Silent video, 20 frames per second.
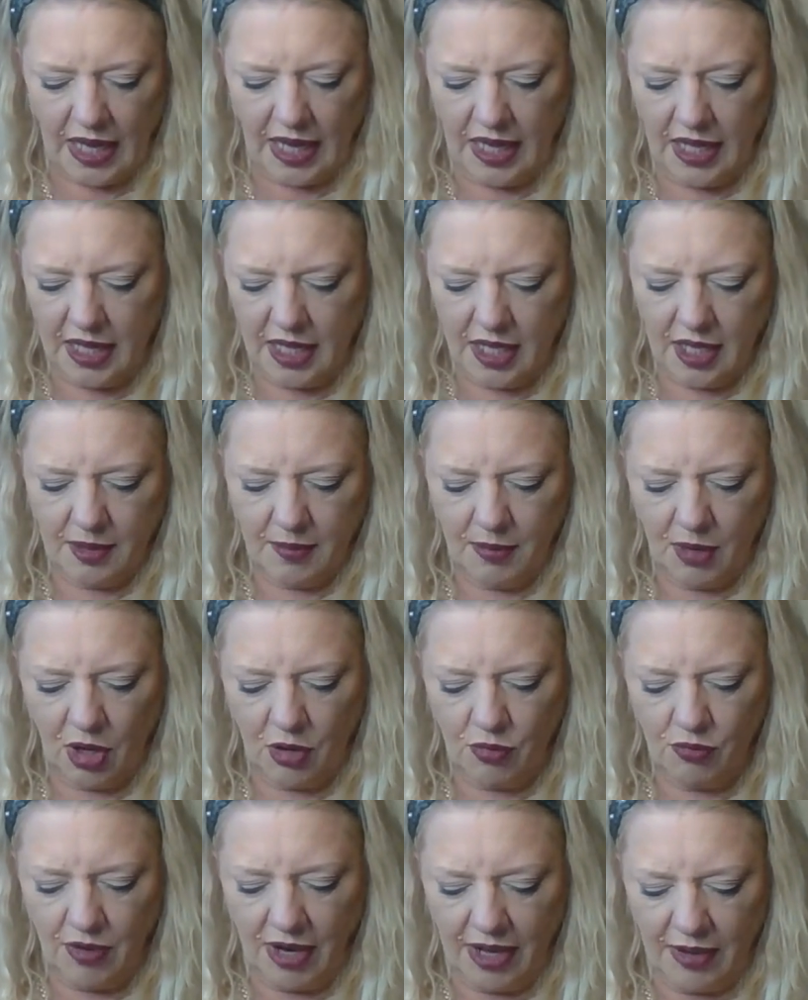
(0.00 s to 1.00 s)

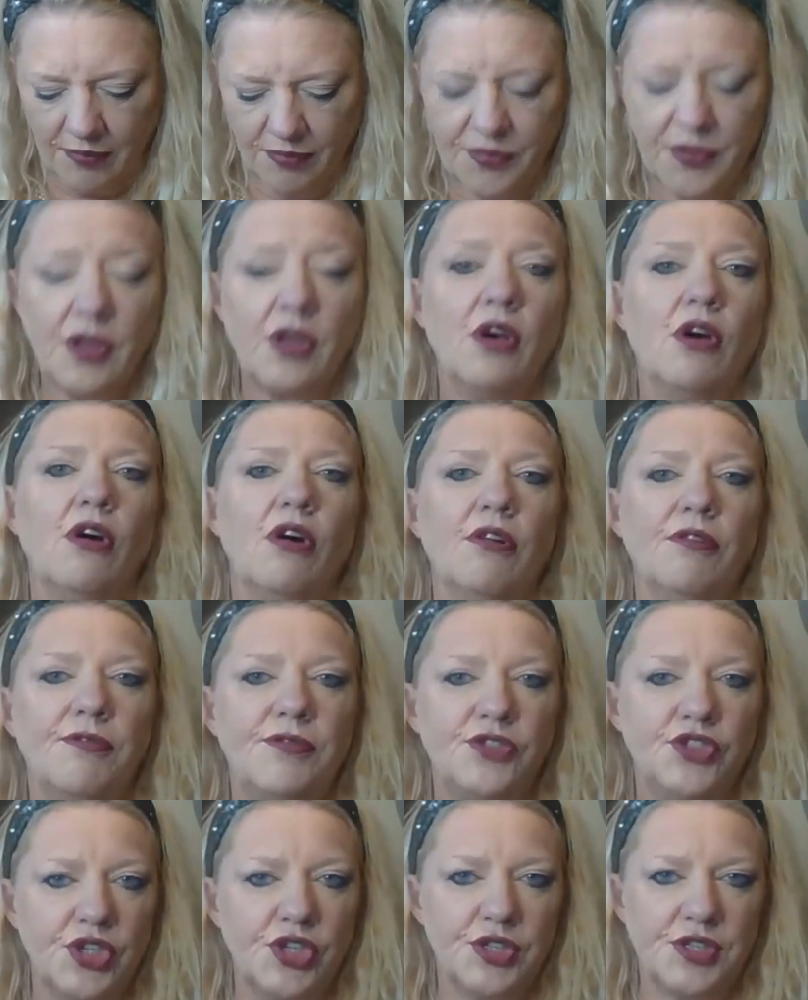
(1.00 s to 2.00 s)
around the cuff,
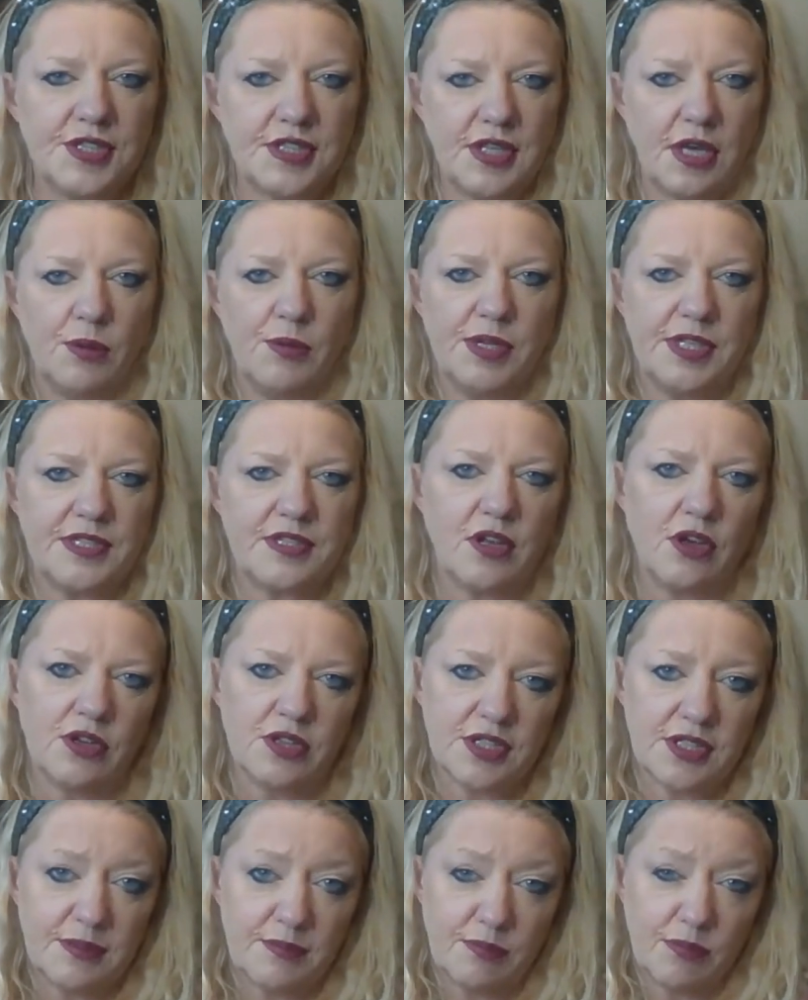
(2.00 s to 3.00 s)
just so it's
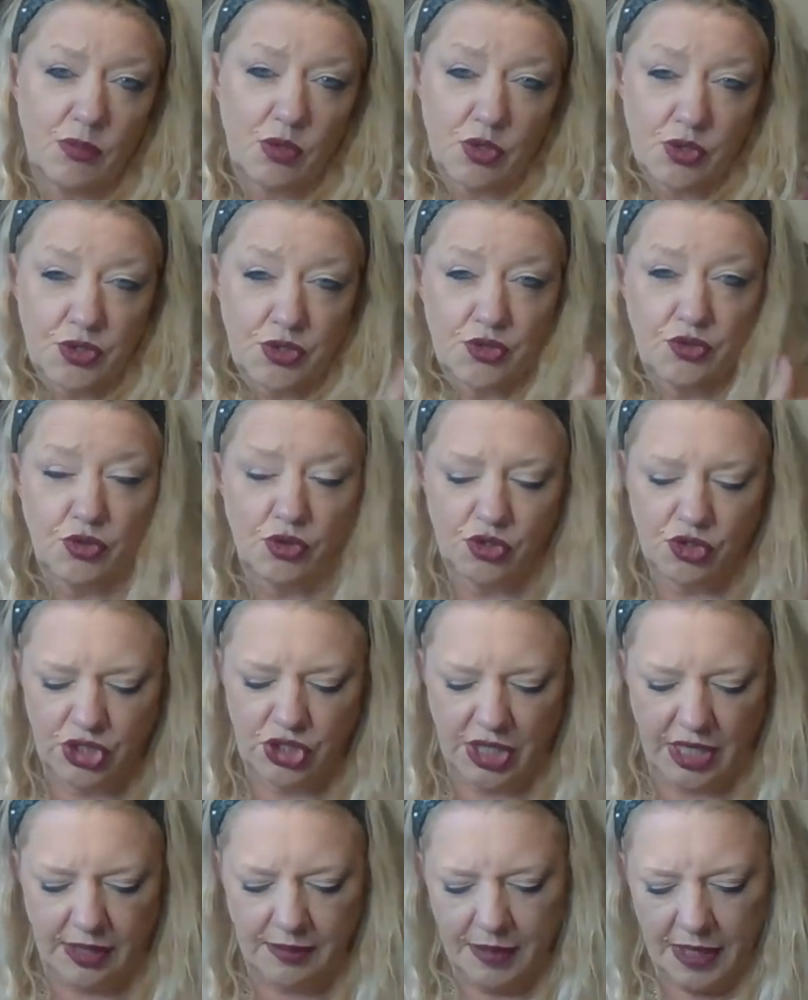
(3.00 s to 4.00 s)
got some more
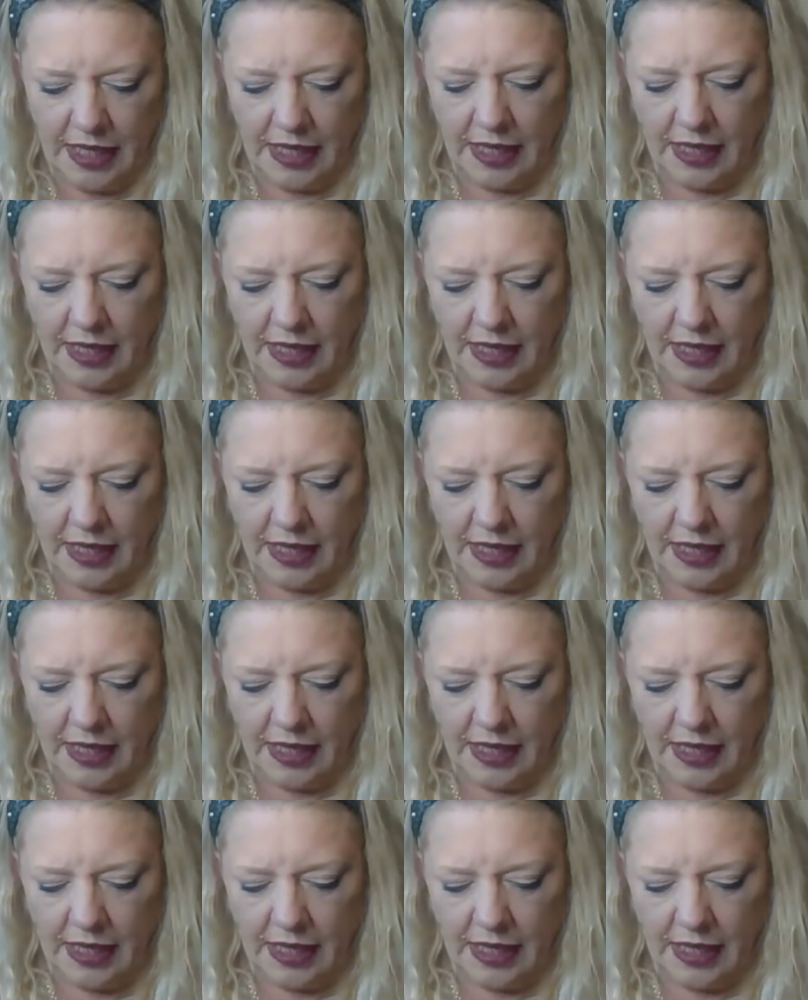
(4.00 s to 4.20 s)
structure.